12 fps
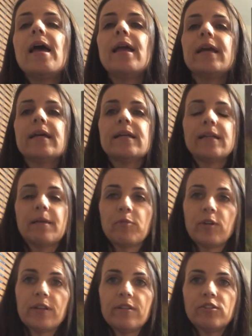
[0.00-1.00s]
And I'm
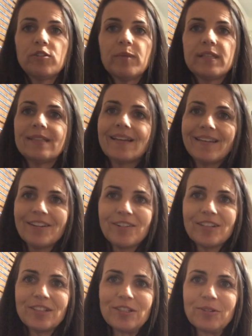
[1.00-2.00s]
reading this to my 2nd
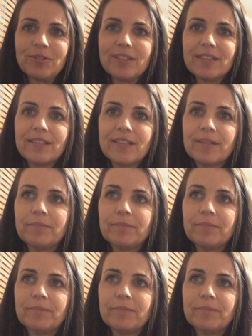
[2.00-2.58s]
grade students.